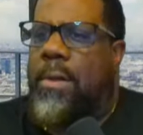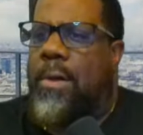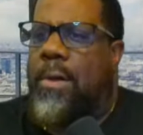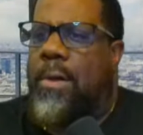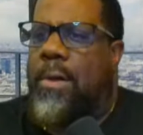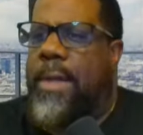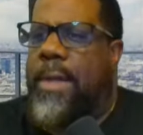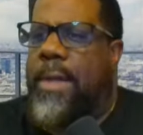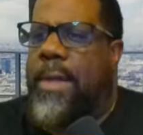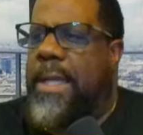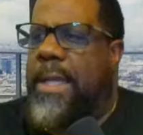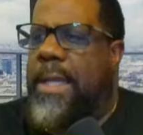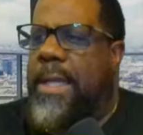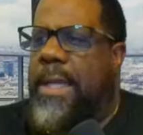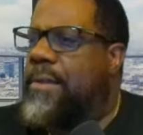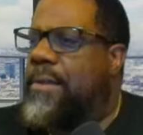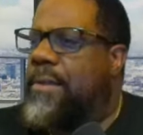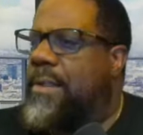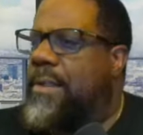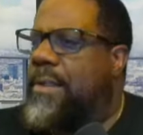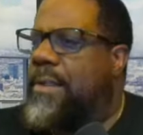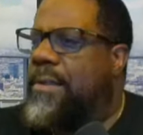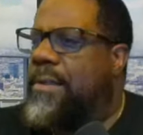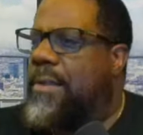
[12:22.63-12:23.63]
O K
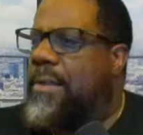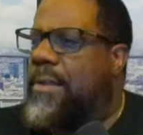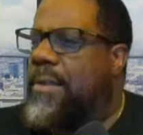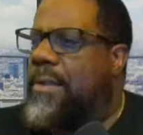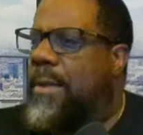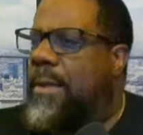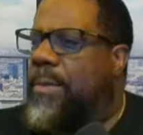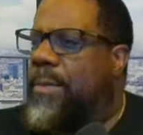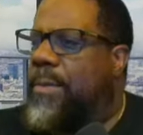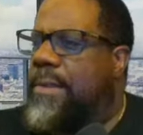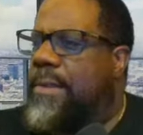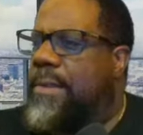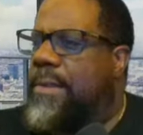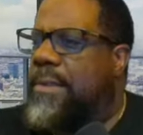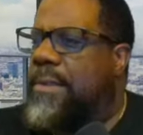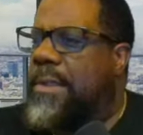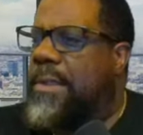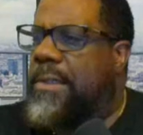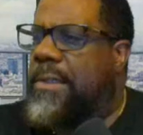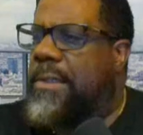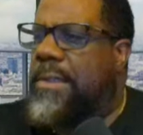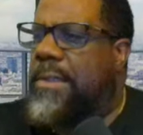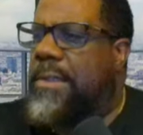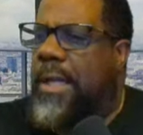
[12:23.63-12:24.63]
X is up to
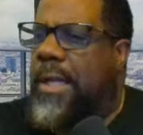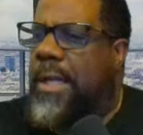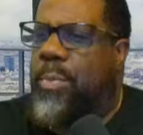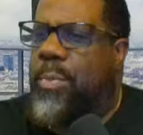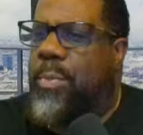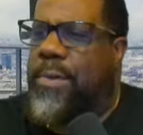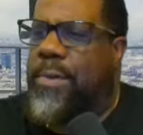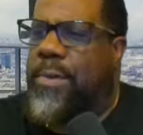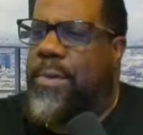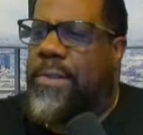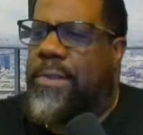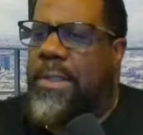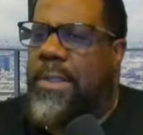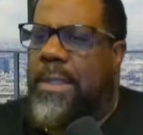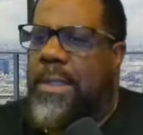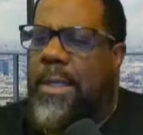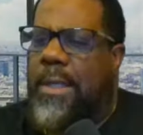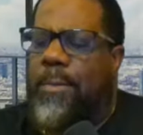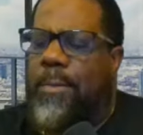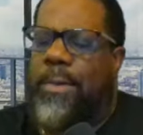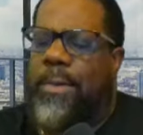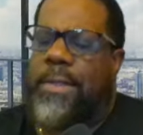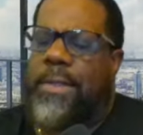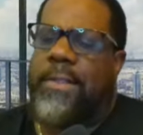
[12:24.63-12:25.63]
sixteen percent.
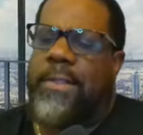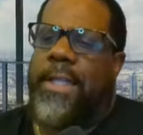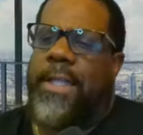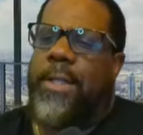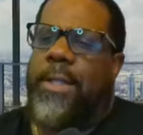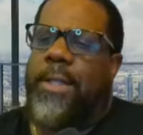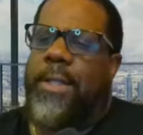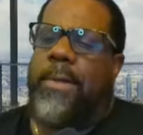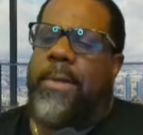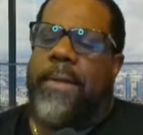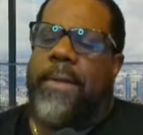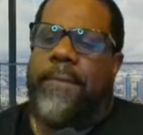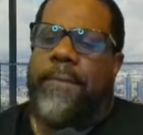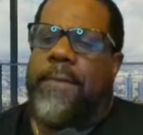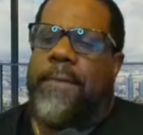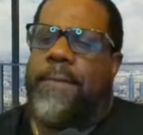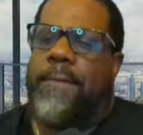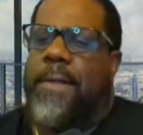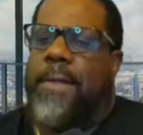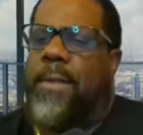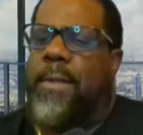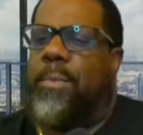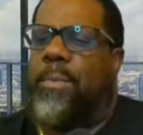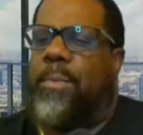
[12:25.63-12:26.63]
I want to say they were at
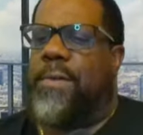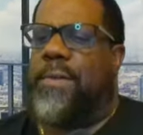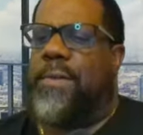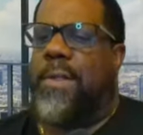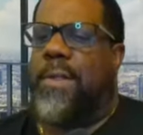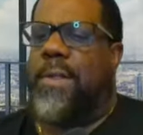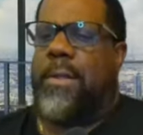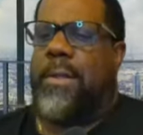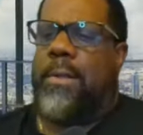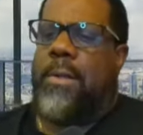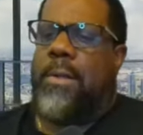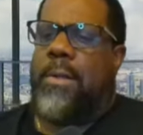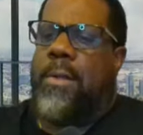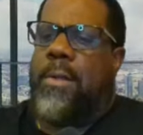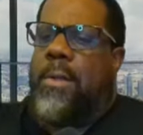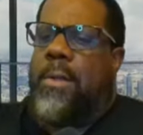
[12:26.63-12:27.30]
fifteen percent.